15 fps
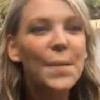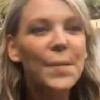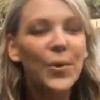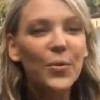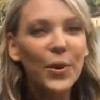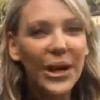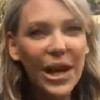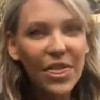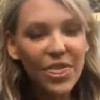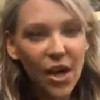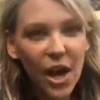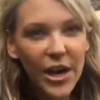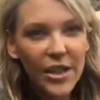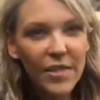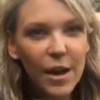But what I
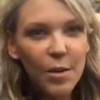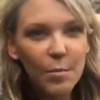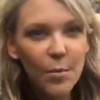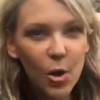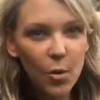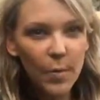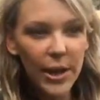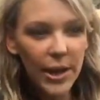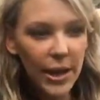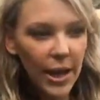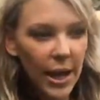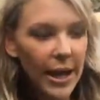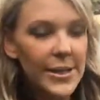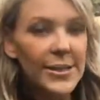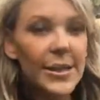thought in that moment,
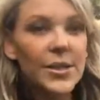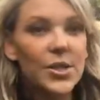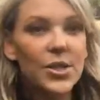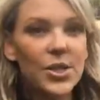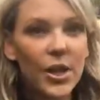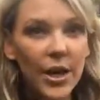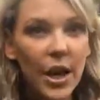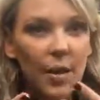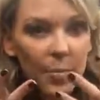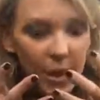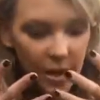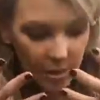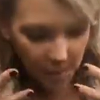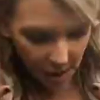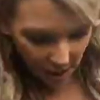as I stood up
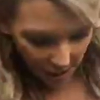and I'm